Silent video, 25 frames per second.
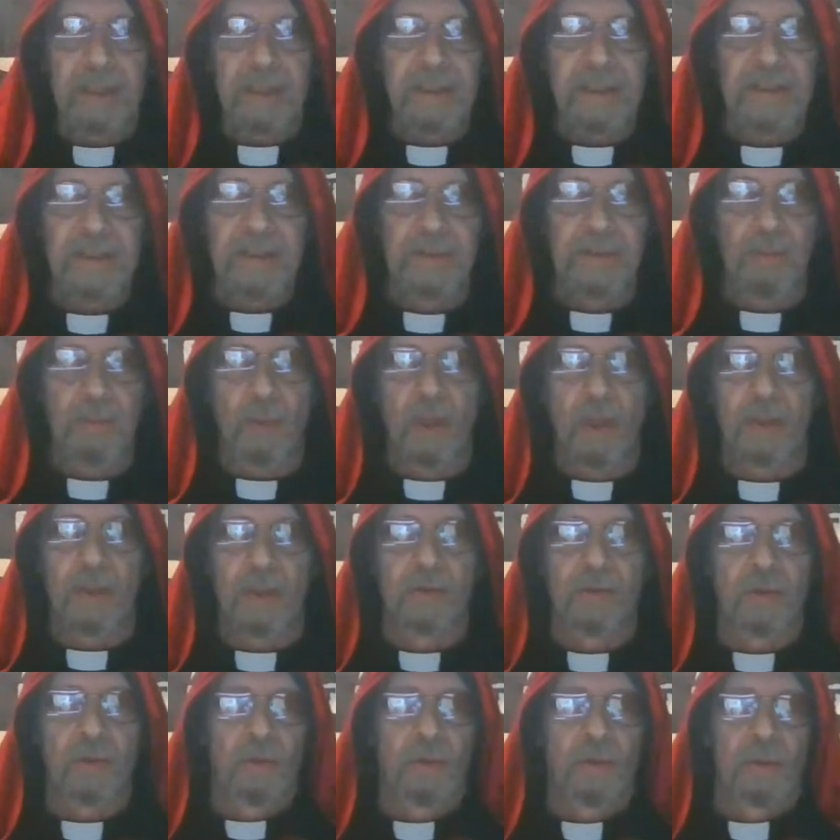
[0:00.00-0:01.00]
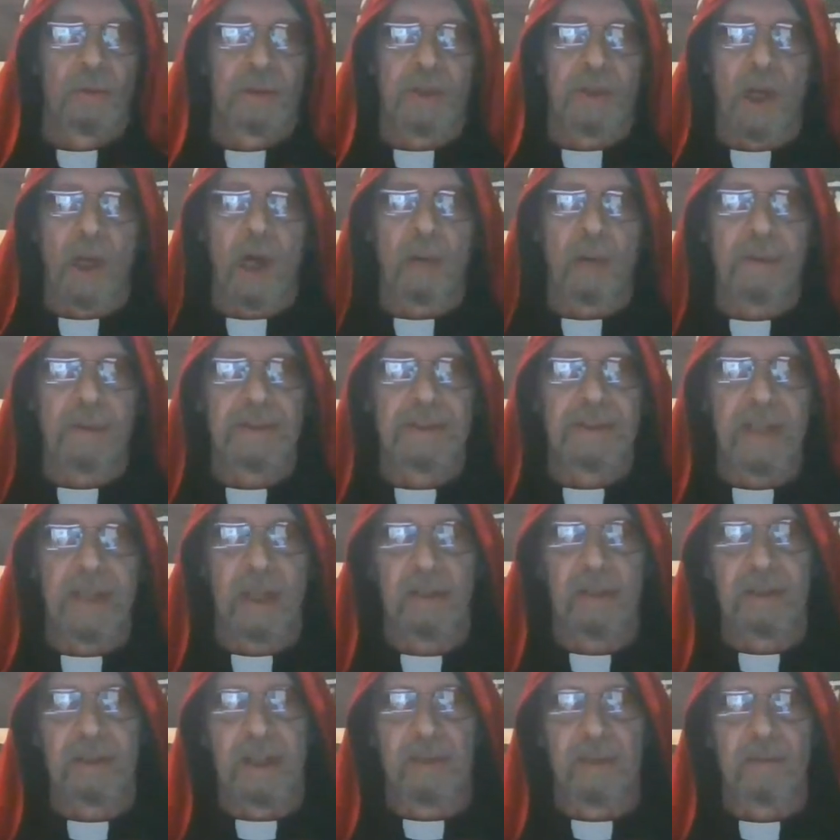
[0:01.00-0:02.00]
this is where Drew is always
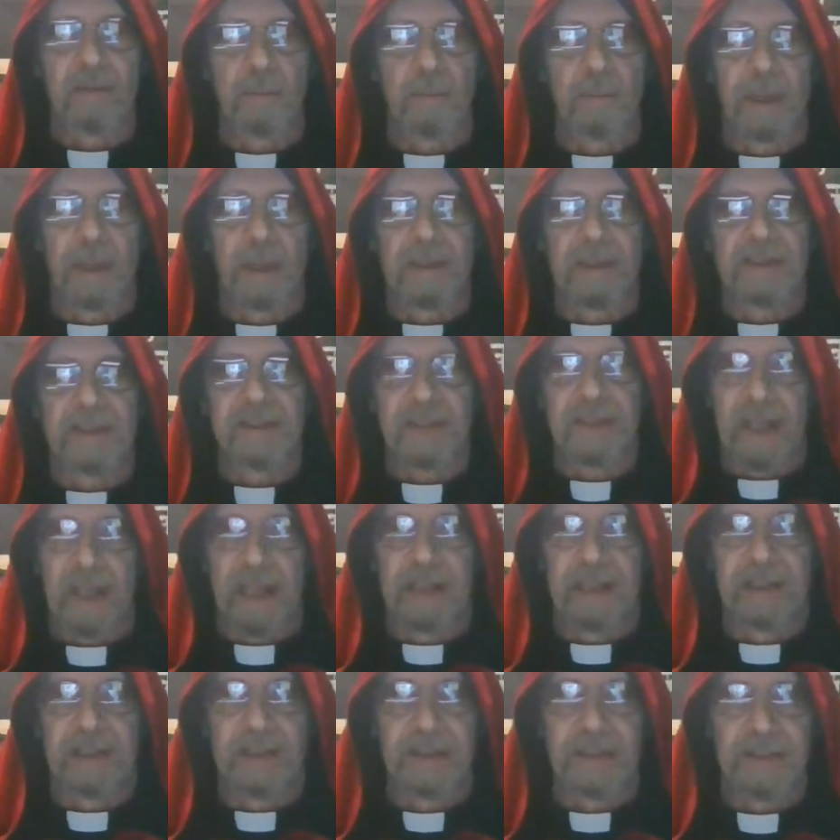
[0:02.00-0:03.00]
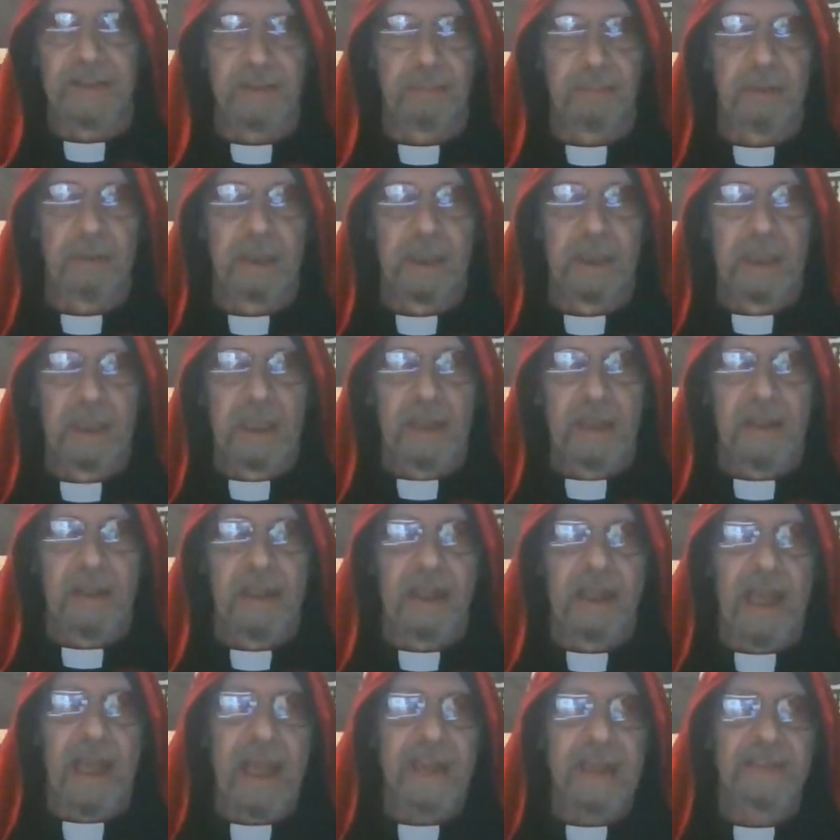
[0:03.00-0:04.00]
telling everybody in Satanism
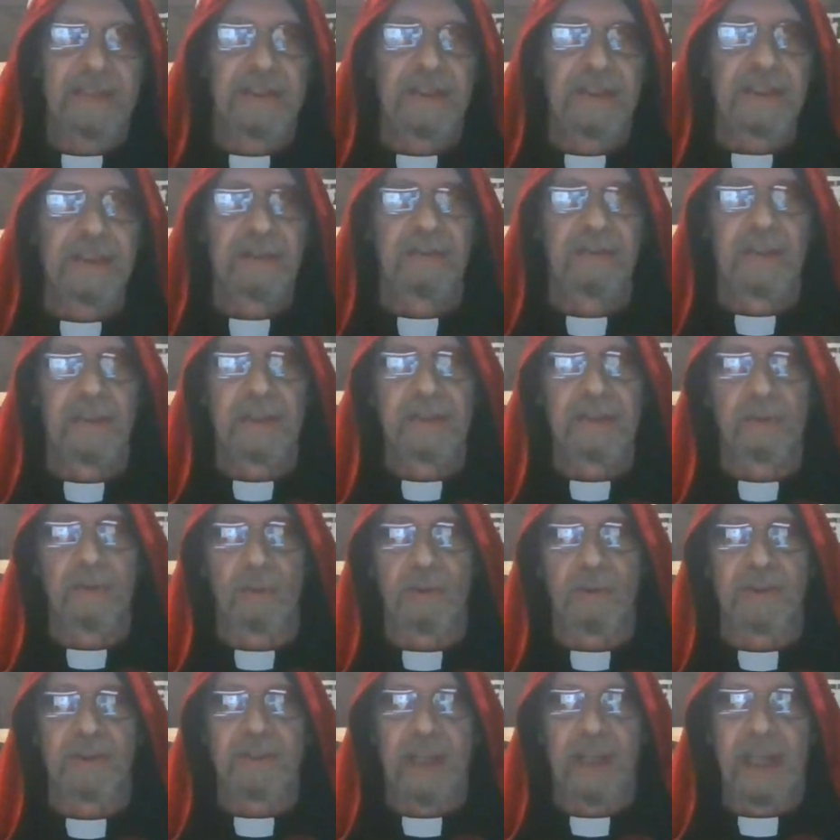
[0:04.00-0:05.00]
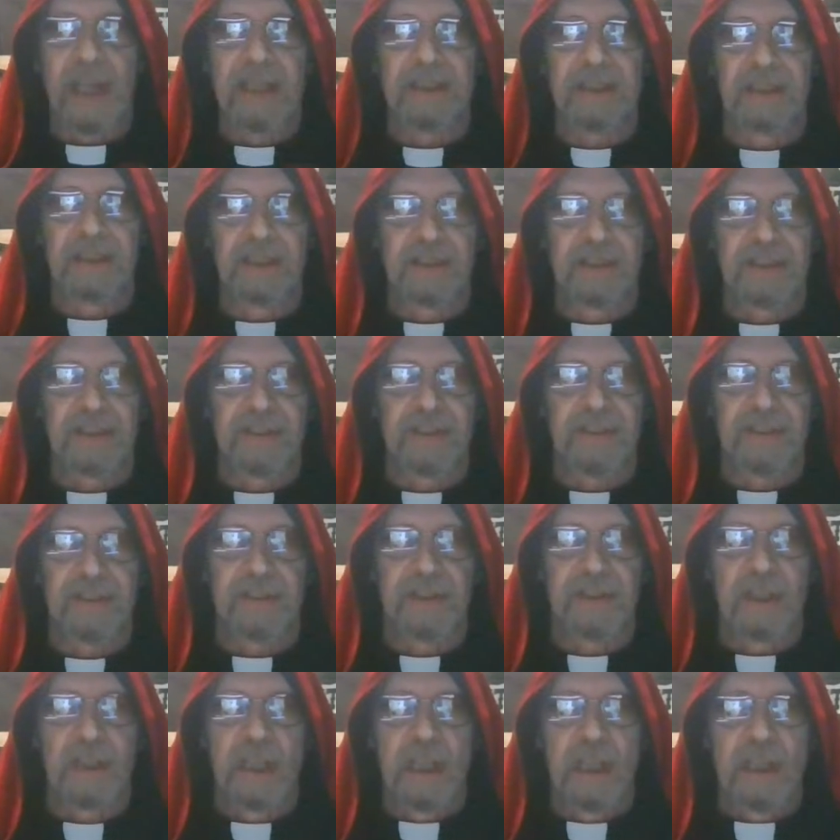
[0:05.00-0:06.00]
that as individual
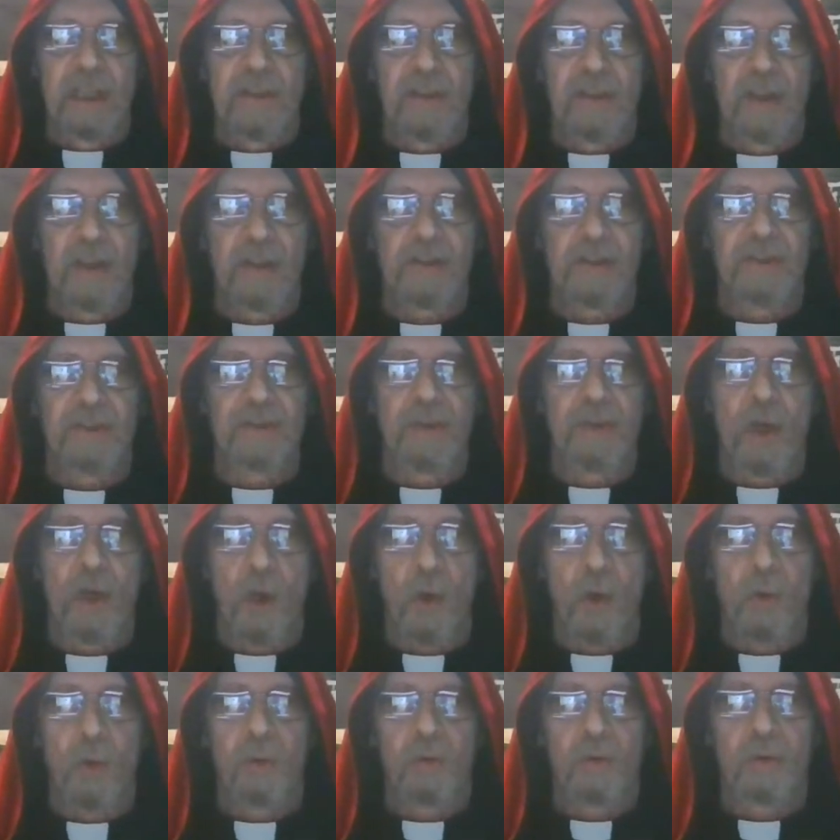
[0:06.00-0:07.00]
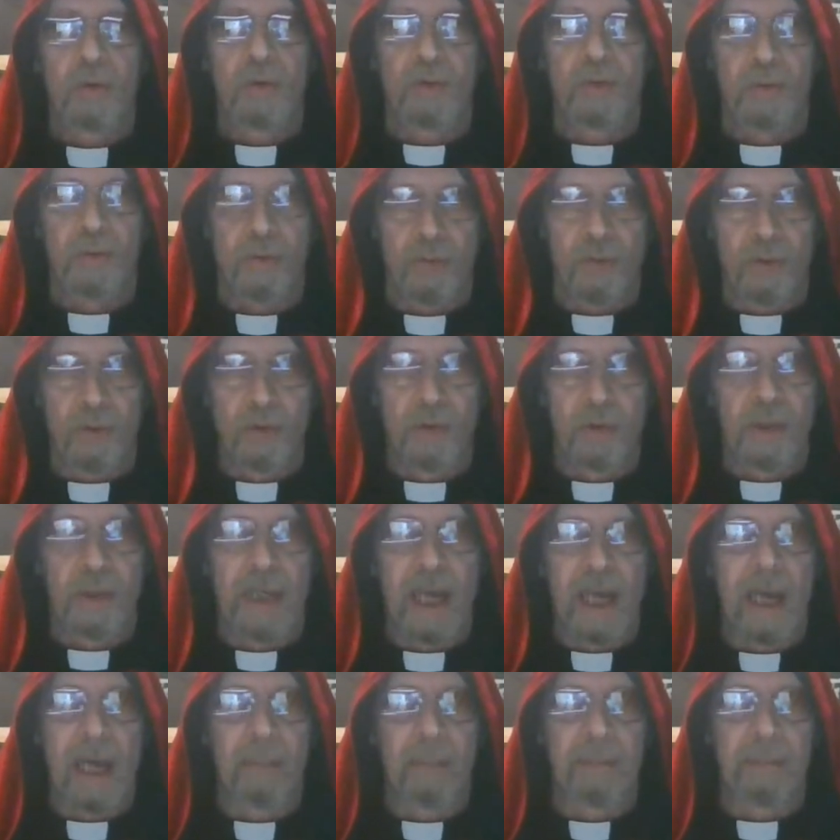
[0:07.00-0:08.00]
Satanists, there's no true
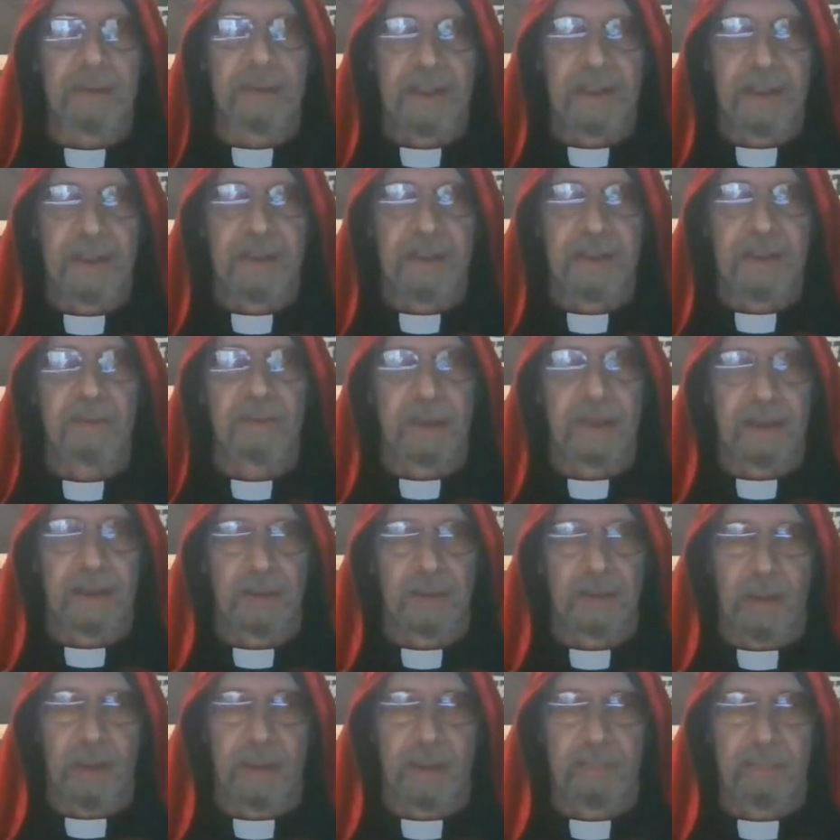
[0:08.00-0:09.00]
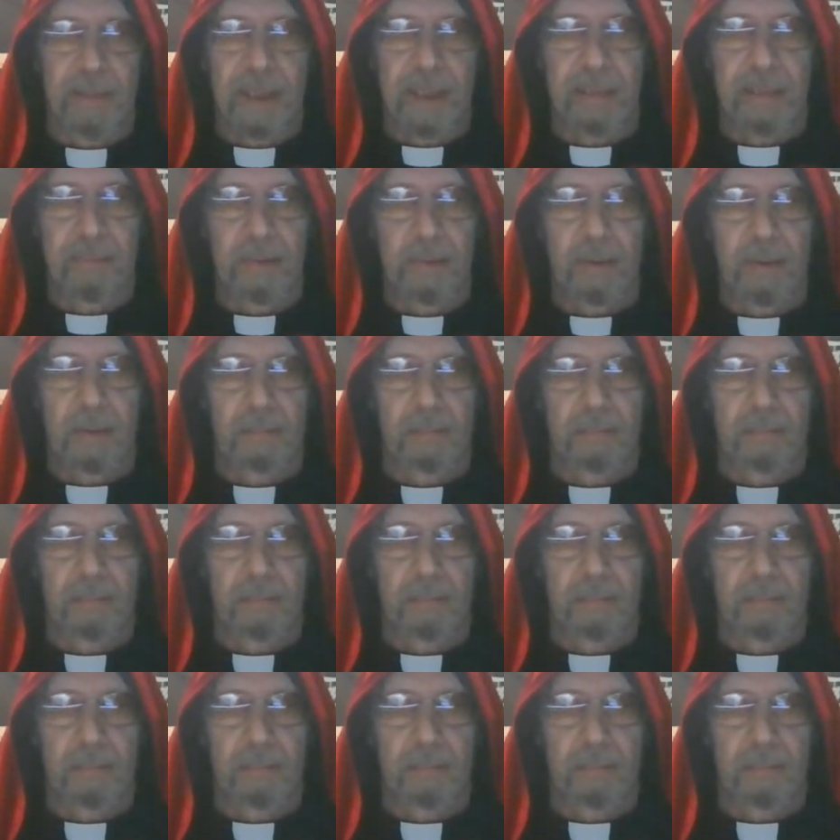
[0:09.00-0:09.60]
competition between people.